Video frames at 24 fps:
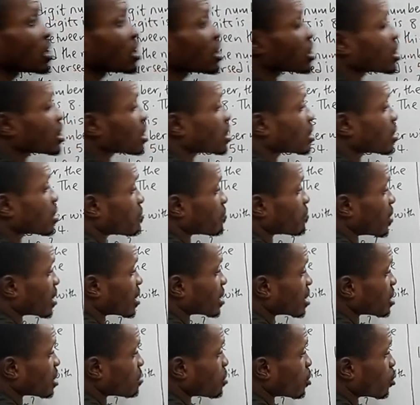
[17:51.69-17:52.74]
digit is
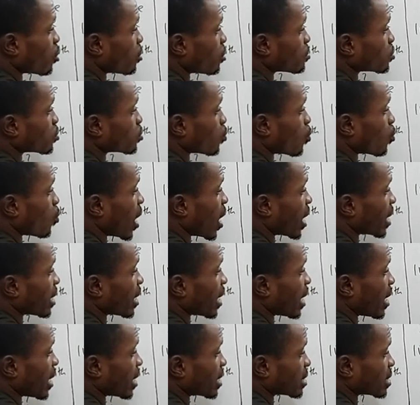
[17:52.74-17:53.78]
reversed, it becomes
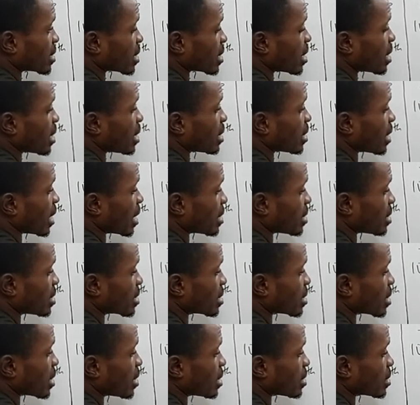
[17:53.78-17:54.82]
yx. That
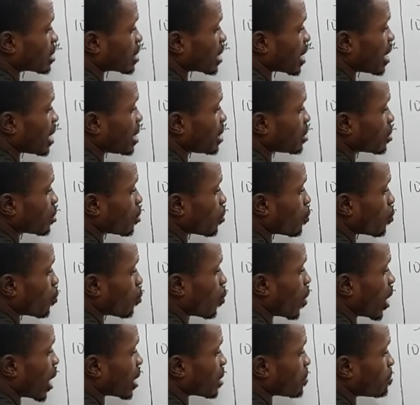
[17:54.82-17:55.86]
is
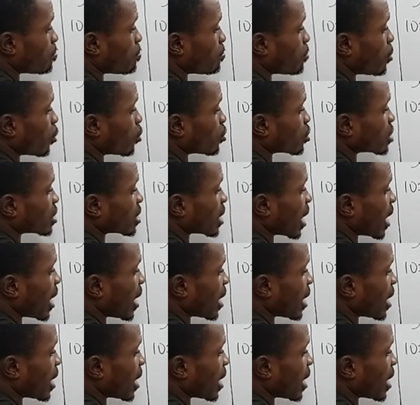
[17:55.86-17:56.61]
10y plus